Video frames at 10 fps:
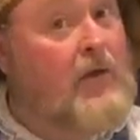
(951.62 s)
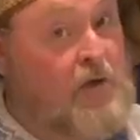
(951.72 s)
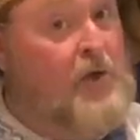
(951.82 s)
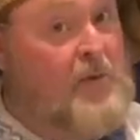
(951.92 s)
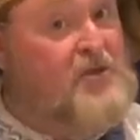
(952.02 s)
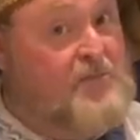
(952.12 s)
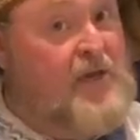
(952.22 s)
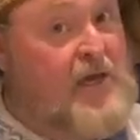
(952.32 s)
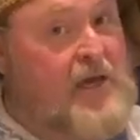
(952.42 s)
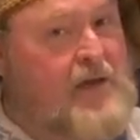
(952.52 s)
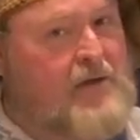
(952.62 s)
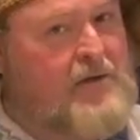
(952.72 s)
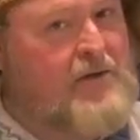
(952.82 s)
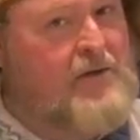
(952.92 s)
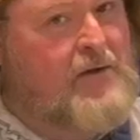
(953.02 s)
you must be
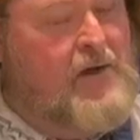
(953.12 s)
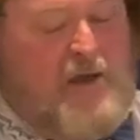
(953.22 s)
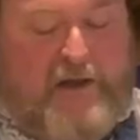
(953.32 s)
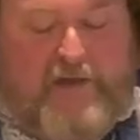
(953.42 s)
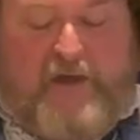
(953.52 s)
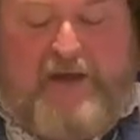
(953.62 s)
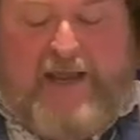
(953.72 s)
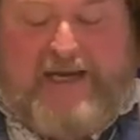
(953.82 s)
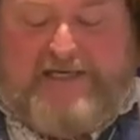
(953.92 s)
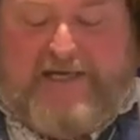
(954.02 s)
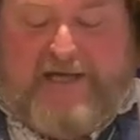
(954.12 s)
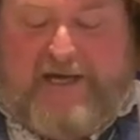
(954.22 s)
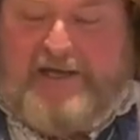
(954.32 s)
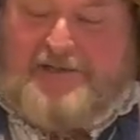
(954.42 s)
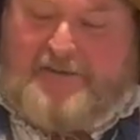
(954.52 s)
the Lady
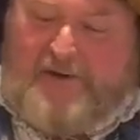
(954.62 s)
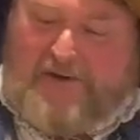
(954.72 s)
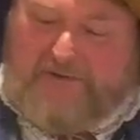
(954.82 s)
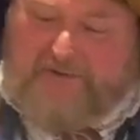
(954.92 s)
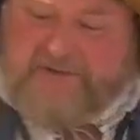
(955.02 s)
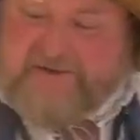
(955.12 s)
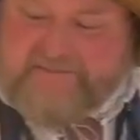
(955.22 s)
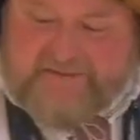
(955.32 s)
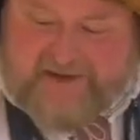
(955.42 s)
Elizabeth.